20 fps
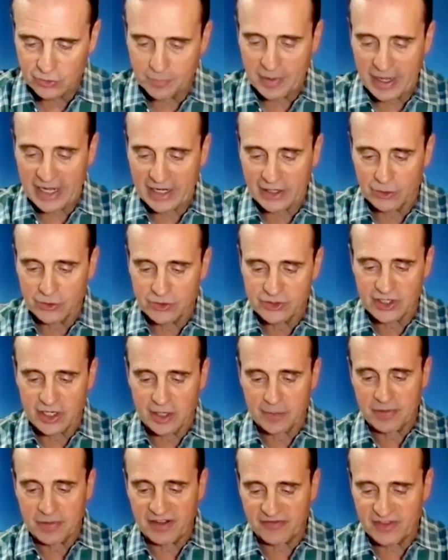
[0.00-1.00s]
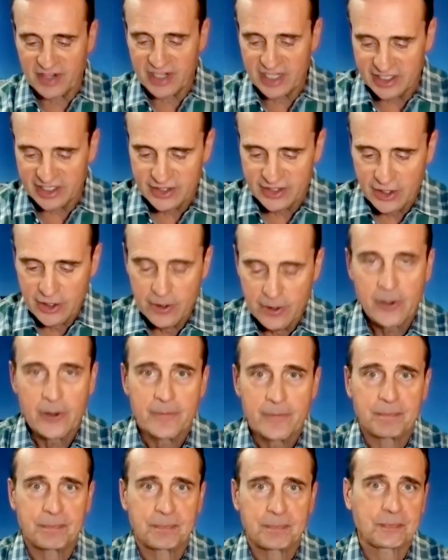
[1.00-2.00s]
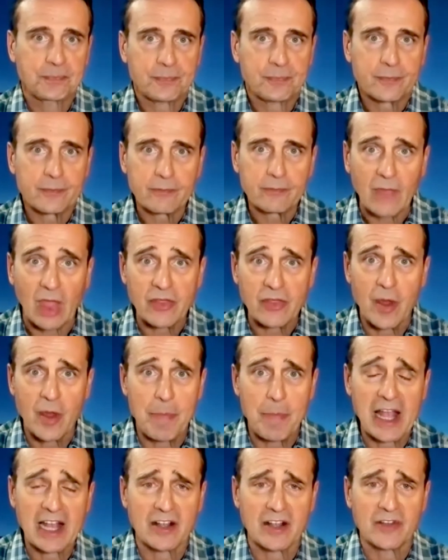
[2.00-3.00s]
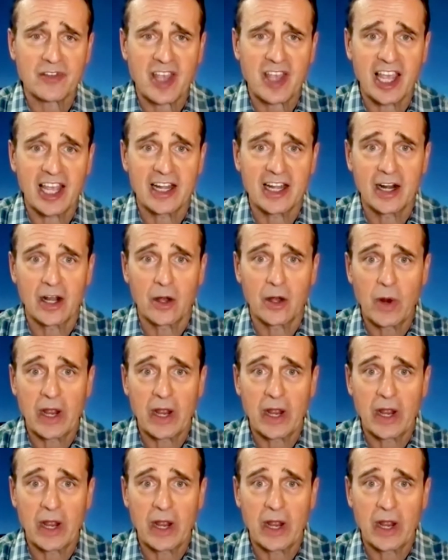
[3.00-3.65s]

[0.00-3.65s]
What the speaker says: bankers' epiphanies, the Bank of Canada